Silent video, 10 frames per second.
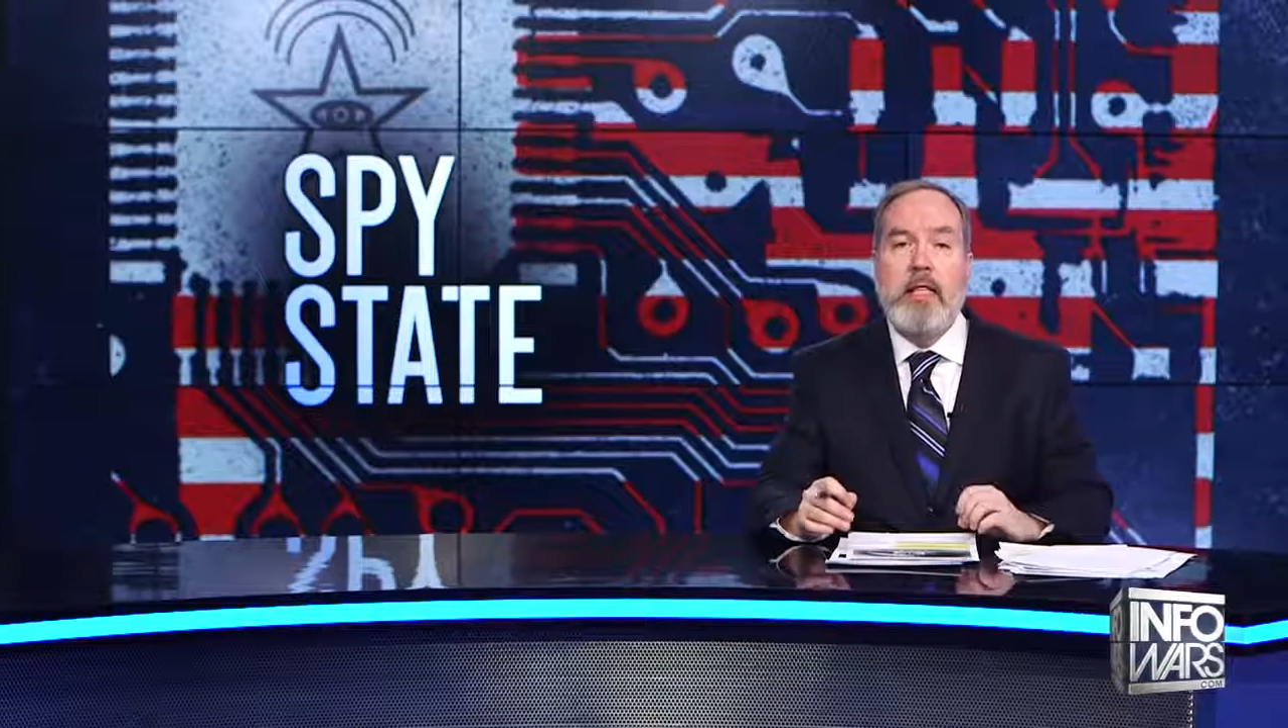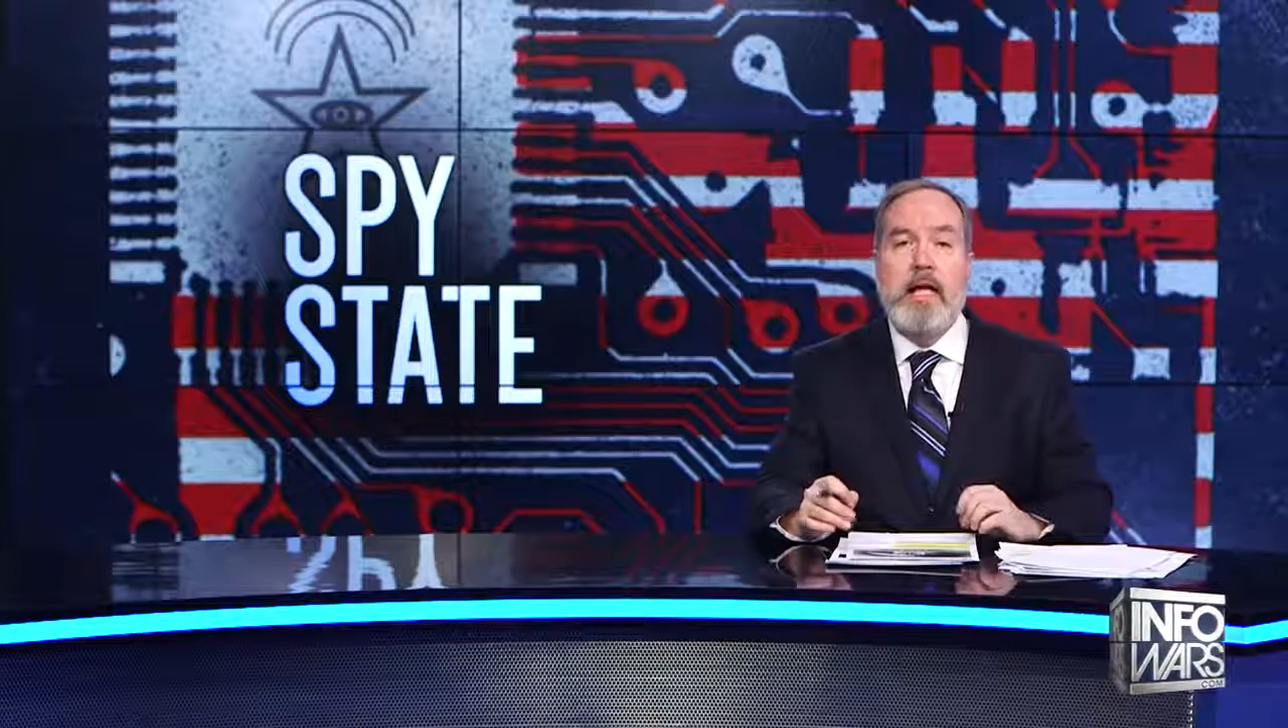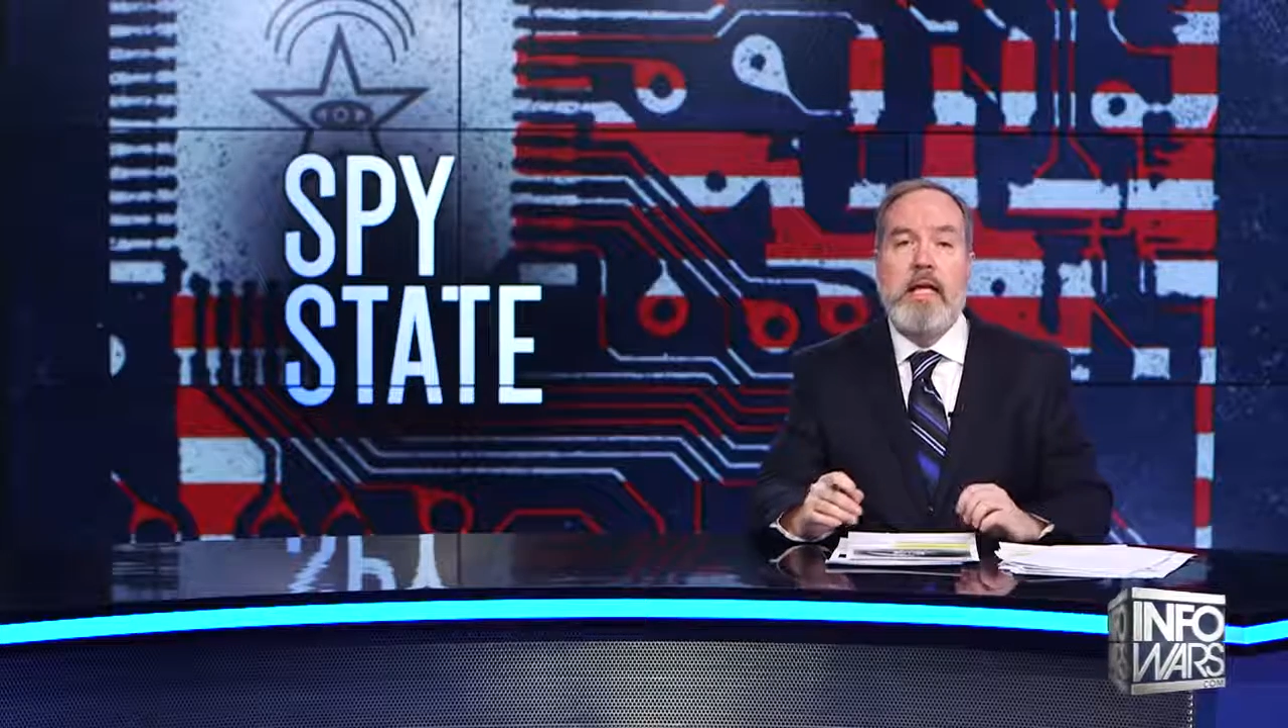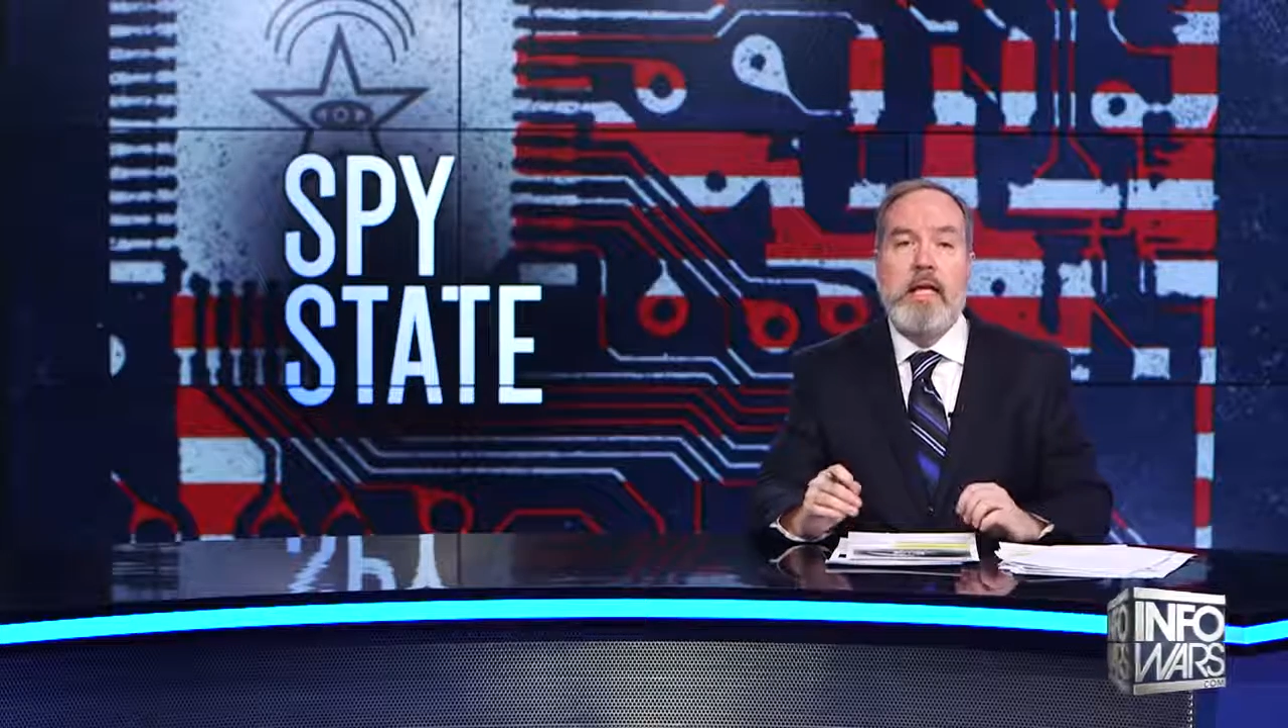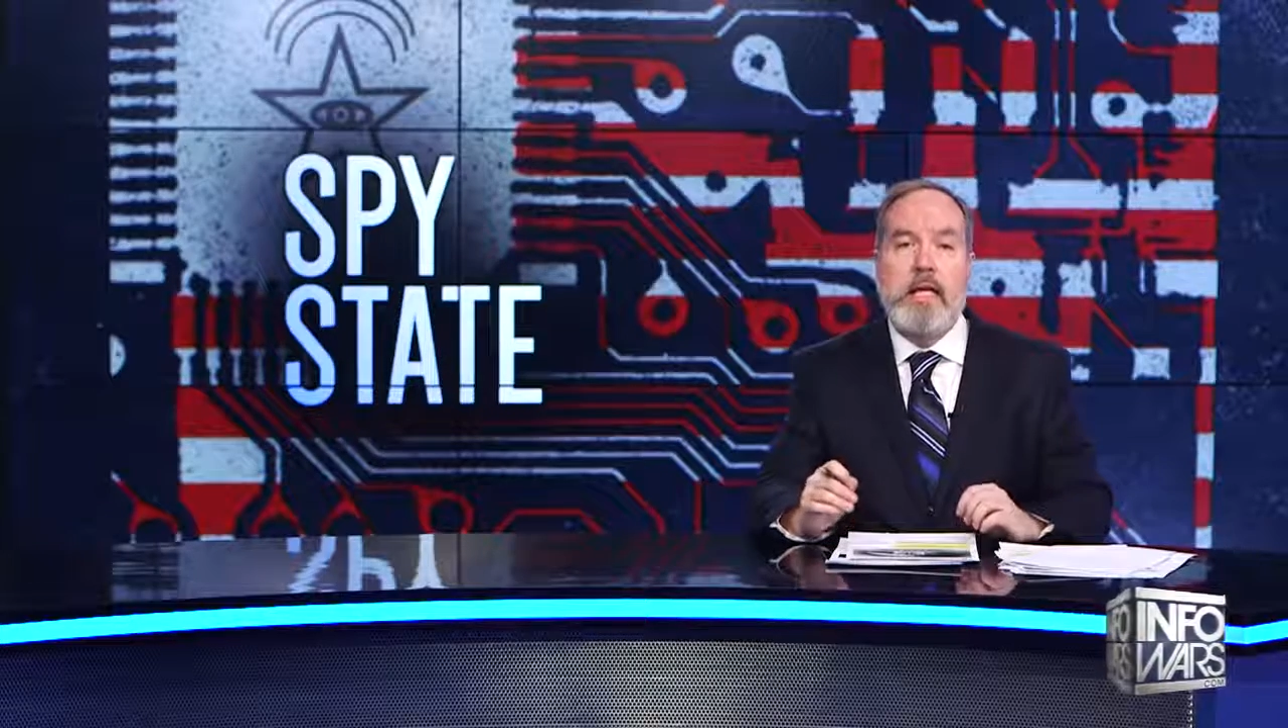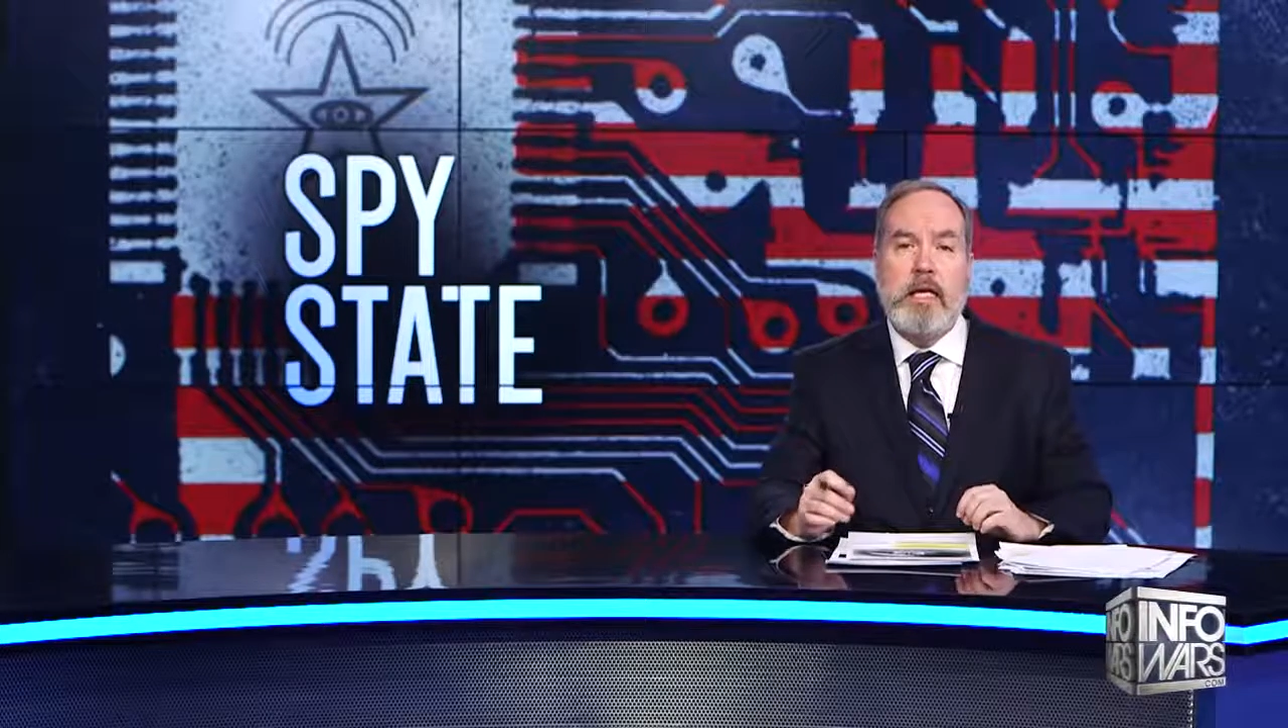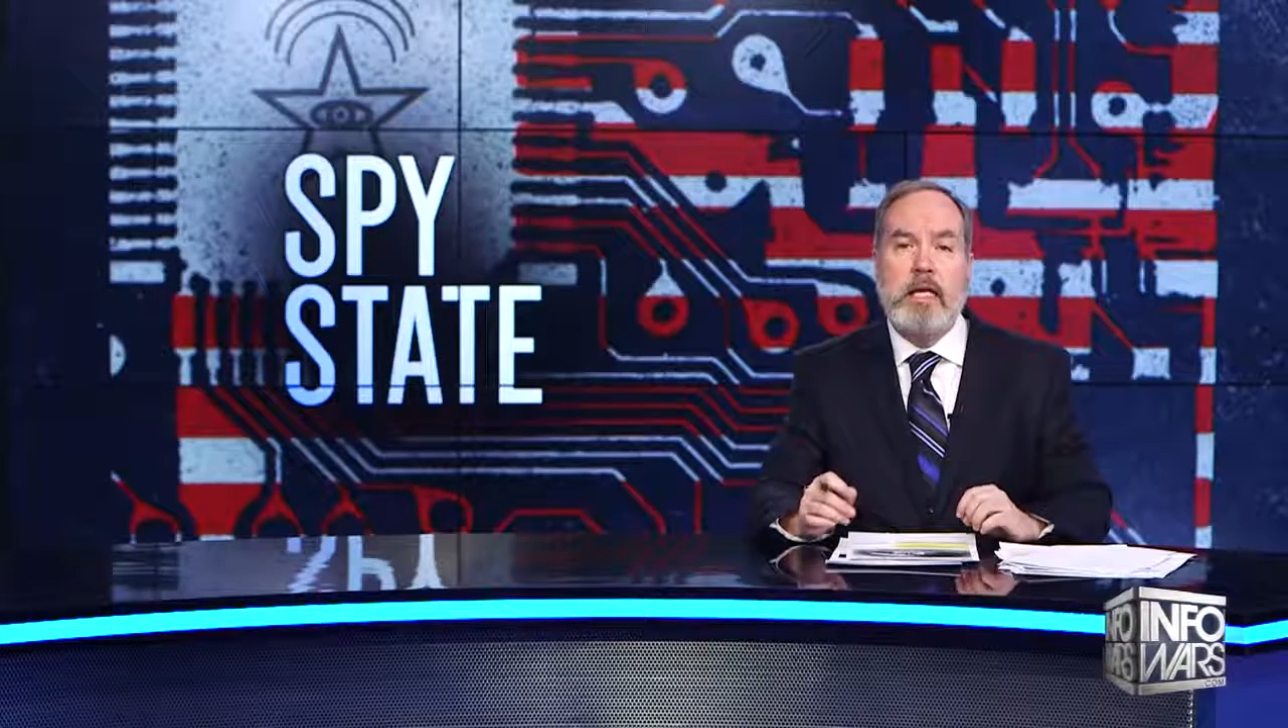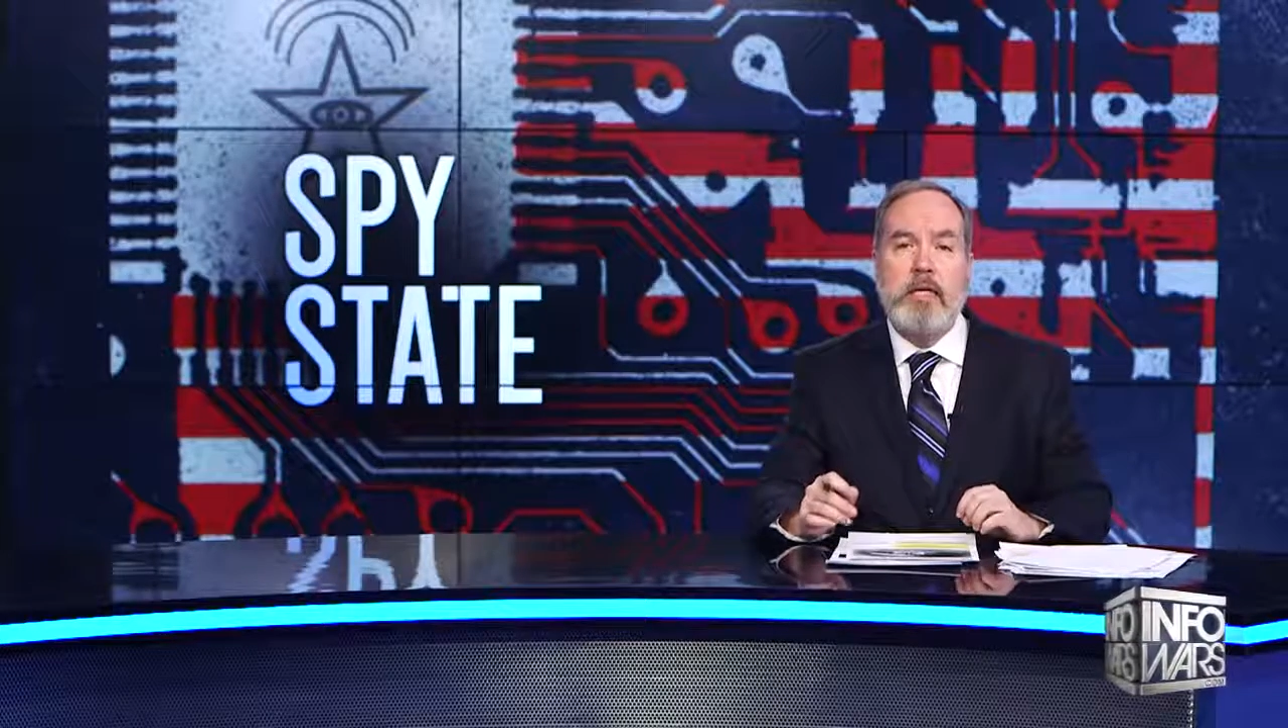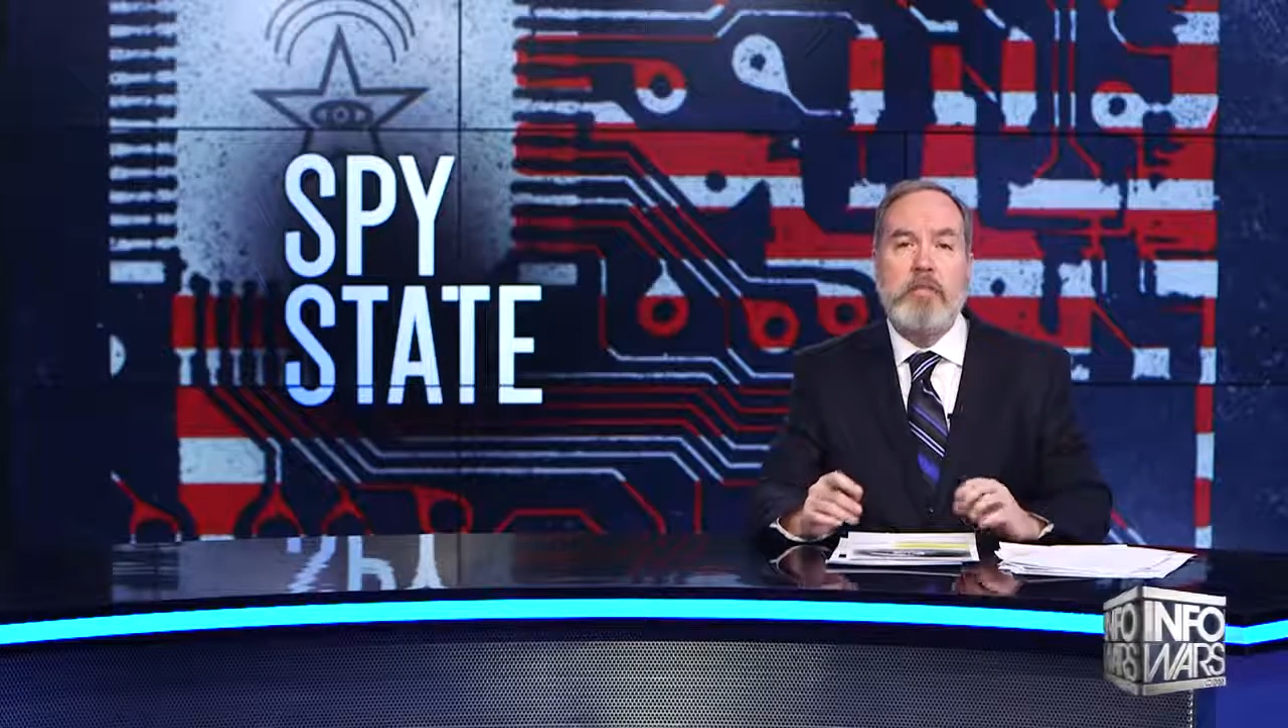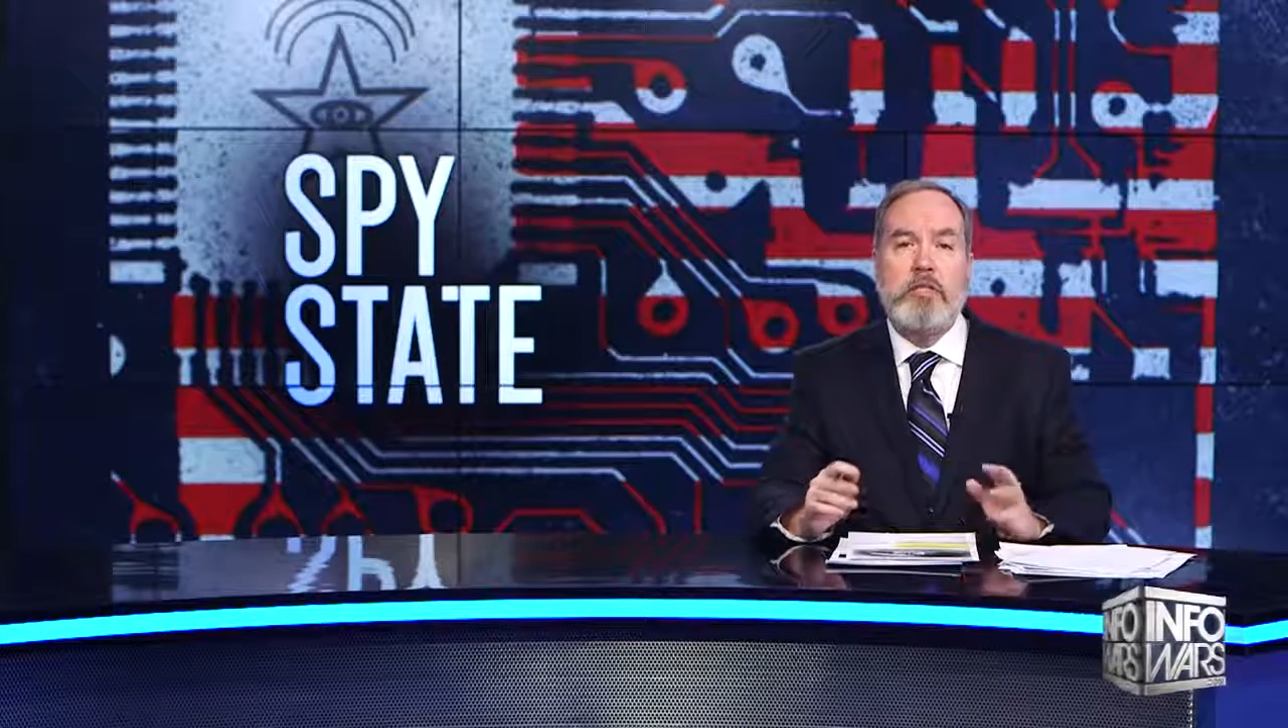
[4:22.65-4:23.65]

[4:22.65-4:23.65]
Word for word: that can kill